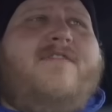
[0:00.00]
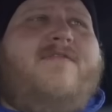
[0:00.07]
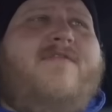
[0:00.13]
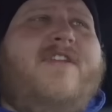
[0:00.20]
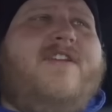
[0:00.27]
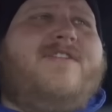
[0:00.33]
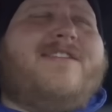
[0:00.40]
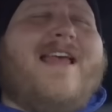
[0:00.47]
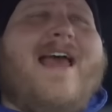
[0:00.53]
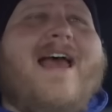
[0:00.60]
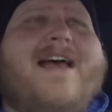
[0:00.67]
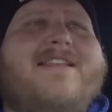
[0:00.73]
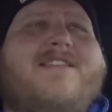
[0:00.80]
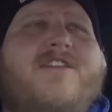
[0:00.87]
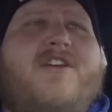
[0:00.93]
feels
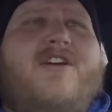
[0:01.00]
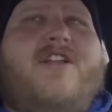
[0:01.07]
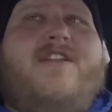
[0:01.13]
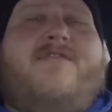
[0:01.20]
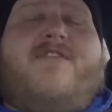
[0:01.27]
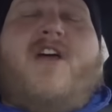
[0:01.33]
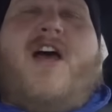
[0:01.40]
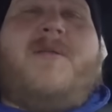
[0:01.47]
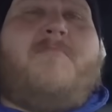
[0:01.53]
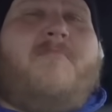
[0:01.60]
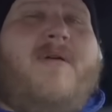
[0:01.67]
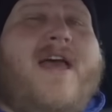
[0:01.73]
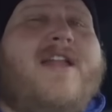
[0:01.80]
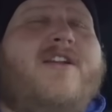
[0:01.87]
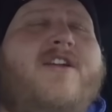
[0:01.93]
as good, if not
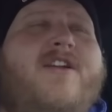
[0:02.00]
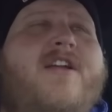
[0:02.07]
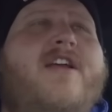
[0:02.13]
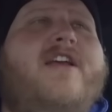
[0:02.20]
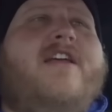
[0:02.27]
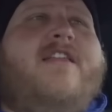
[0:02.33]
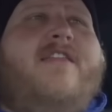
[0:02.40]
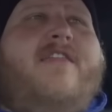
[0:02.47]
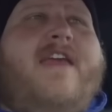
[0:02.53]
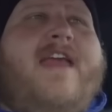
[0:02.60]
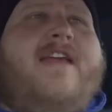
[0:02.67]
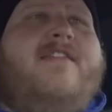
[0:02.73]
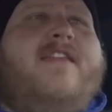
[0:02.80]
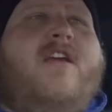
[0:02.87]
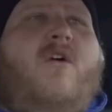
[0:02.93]
better,
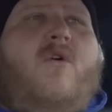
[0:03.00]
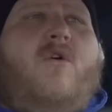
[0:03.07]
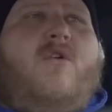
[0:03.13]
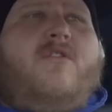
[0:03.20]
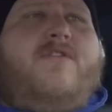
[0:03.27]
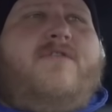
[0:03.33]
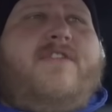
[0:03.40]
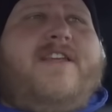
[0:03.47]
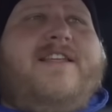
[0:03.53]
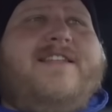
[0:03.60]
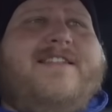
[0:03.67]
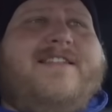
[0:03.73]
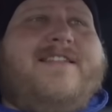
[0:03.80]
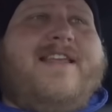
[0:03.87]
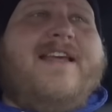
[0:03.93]
than the old
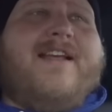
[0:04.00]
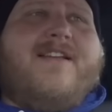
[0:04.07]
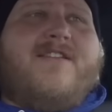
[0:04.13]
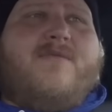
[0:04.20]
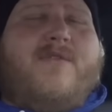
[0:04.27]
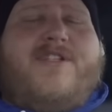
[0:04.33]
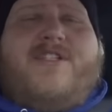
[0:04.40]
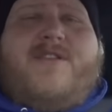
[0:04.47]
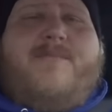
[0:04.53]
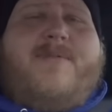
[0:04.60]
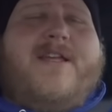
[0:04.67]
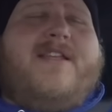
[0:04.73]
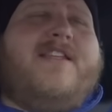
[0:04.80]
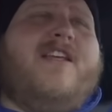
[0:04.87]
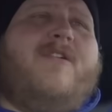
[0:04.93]
V6, which is a
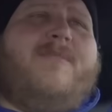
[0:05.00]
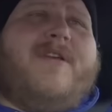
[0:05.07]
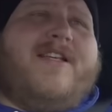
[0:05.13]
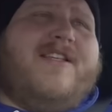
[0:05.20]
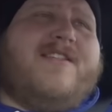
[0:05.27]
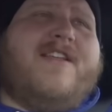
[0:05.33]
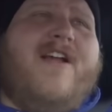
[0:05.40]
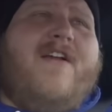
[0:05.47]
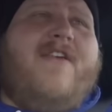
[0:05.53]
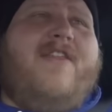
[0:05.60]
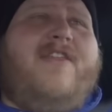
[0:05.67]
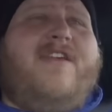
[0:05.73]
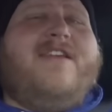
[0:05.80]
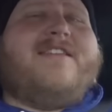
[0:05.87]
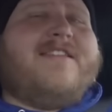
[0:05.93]
big deal because
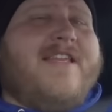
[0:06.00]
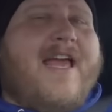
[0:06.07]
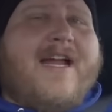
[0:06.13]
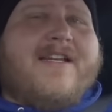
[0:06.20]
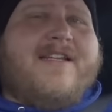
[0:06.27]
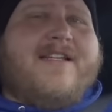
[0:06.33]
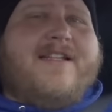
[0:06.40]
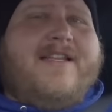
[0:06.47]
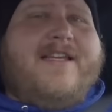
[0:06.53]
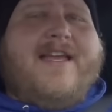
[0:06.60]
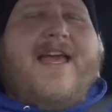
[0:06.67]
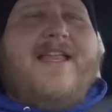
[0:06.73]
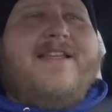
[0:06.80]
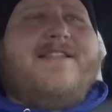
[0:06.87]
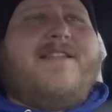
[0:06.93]
this technically,
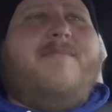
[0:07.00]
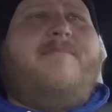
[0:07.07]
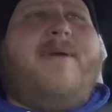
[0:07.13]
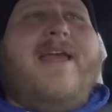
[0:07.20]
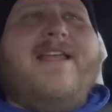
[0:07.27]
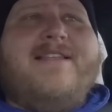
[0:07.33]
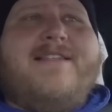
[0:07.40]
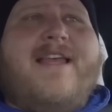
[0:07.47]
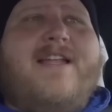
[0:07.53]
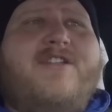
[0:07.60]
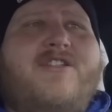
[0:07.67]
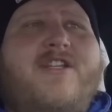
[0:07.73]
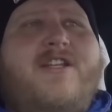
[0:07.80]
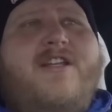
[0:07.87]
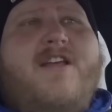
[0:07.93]
again, is the base
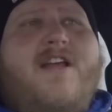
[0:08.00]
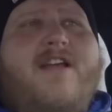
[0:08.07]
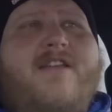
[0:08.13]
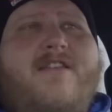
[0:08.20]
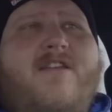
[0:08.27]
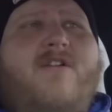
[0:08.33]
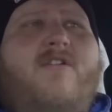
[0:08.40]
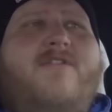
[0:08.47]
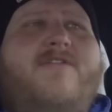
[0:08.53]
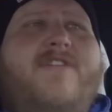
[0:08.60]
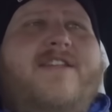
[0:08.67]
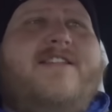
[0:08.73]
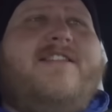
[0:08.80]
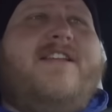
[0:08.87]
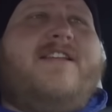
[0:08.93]
engine The old
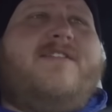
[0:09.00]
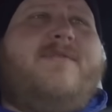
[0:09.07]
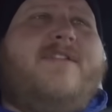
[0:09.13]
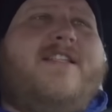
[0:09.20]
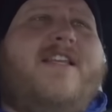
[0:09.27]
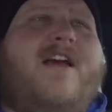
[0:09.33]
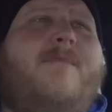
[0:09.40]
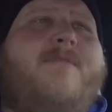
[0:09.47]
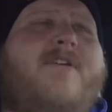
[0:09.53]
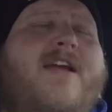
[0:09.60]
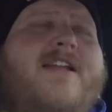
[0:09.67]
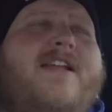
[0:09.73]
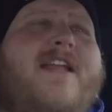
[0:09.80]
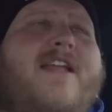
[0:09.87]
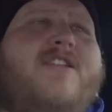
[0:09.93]
V6 was the
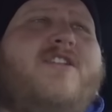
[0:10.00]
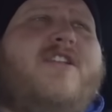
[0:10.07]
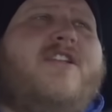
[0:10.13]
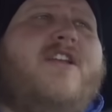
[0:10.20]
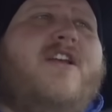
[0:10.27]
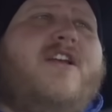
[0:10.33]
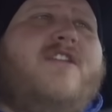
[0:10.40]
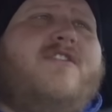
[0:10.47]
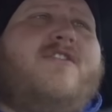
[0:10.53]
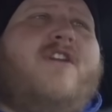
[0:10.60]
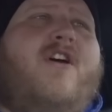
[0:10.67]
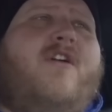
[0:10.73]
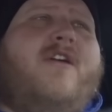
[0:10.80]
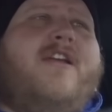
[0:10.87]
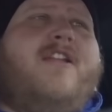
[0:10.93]
upgraded engine,
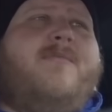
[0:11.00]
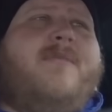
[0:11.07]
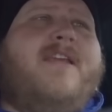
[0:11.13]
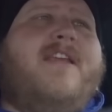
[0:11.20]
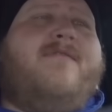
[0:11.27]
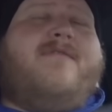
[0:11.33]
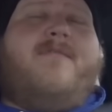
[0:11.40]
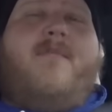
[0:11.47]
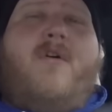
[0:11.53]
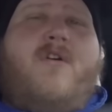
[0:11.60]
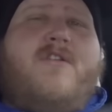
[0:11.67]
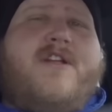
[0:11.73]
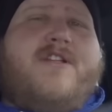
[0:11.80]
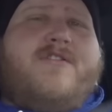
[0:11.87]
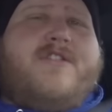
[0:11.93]
so it'll be even
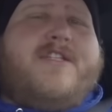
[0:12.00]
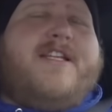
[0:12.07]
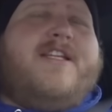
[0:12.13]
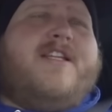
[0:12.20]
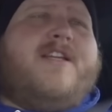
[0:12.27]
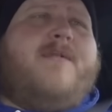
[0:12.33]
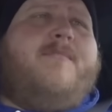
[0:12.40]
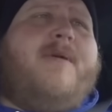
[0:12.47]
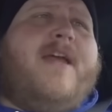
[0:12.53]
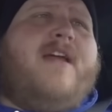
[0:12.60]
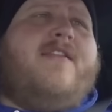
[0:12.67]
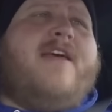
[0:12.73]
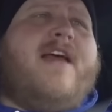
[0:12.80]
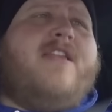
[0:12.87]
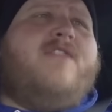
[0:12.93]
more interesting to compare
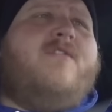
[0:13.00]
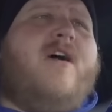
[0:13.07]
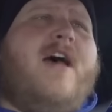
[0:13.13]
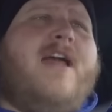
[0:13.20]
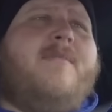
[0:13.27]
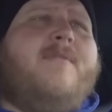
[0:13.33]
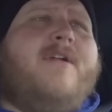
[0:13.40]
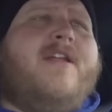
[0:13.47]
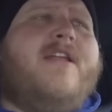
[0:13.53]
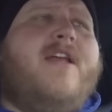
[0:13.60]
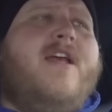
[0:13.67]
that new hybrid.